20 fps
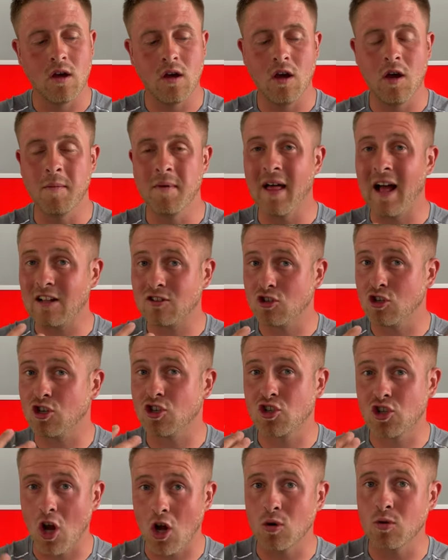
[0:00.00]
I um, mean, that just
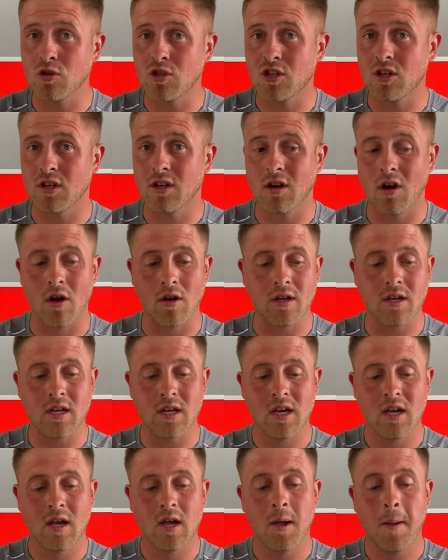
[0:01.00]
shows you like
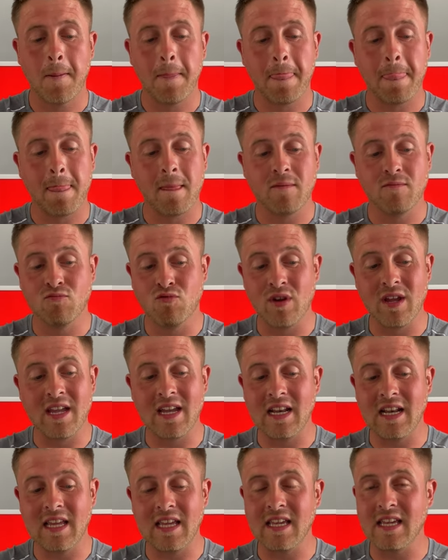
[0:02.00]

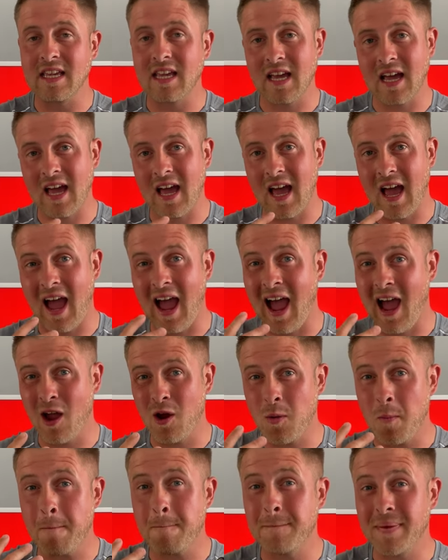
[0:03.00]
really
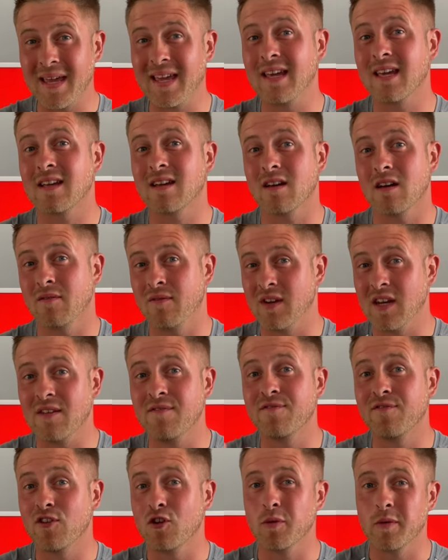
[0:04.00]
how big of an
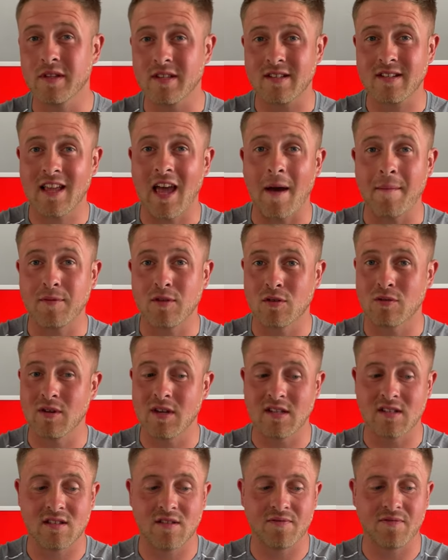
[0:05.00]
influence Skepta
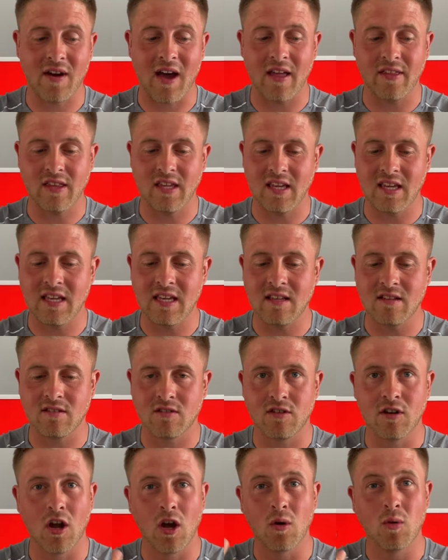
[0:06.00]
is, the fact that
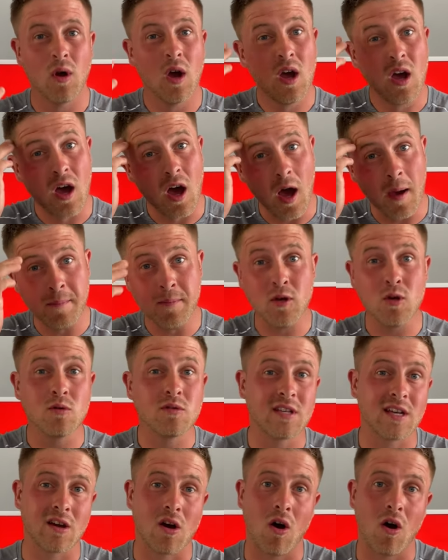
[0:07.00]
he's, you know, a music